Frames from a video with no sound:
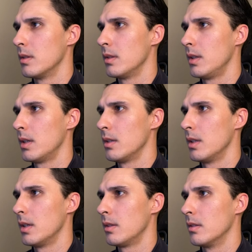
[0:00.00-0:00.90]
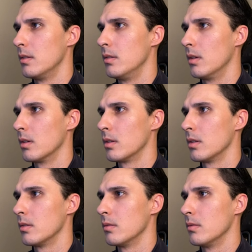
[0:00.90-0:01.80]
think I like the
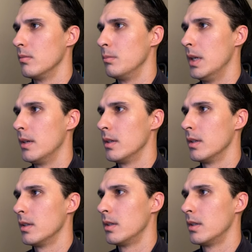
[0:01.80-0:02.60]
darker better,